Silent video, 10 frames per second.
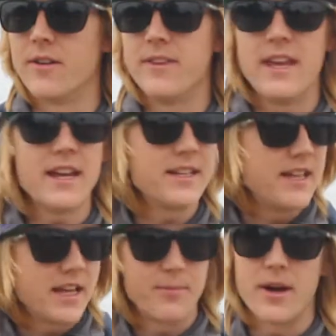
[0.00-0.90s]
If they get
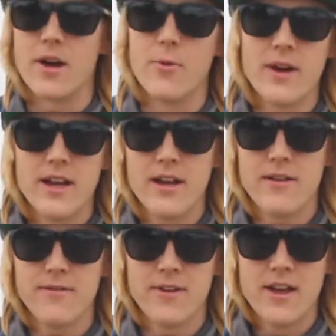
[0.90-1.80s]
taken by a
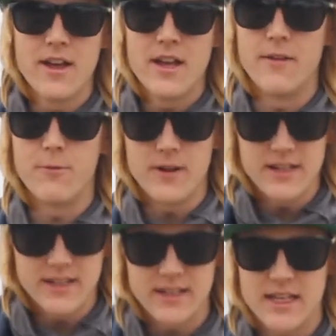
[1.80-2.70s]
wave, if we
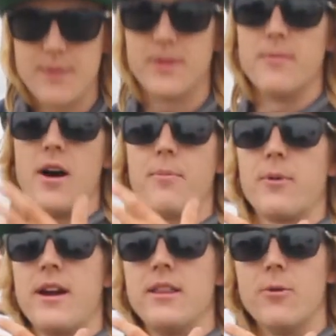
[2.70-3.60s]
need to keep them
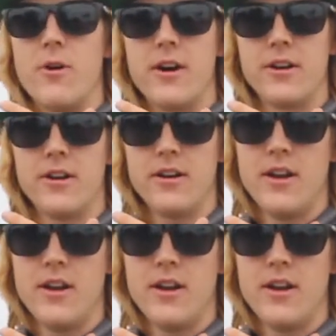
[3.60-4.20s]
upright in the water,